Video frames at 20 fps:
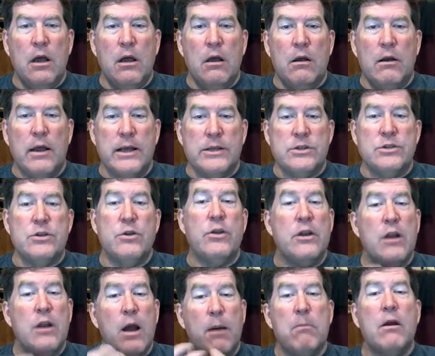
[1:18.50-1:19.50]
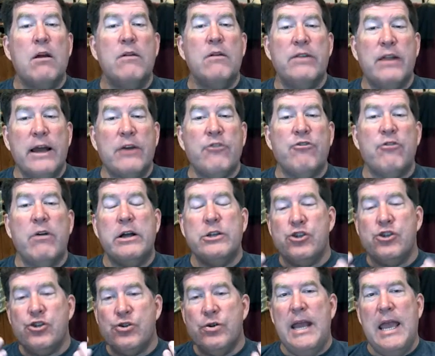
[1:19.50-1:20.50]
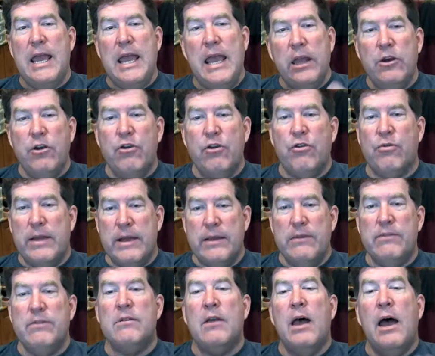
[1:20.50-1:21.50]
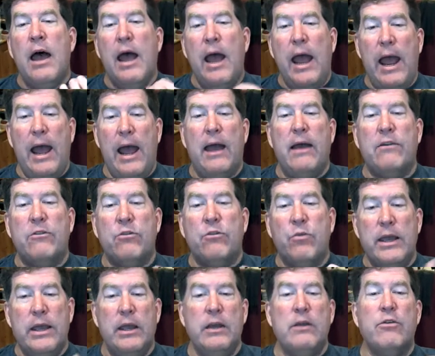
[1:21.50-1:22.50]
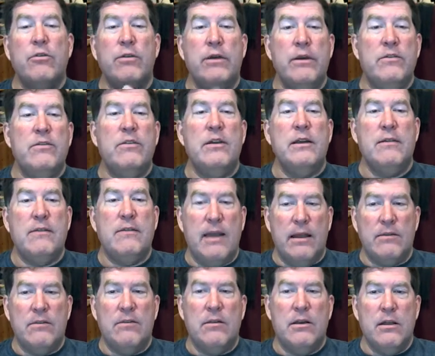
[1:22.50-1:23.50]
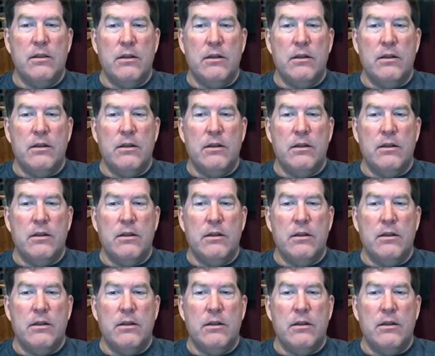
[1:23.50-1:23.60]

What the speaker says: Okay, so the number of electrons should increase as we increase the intensity of the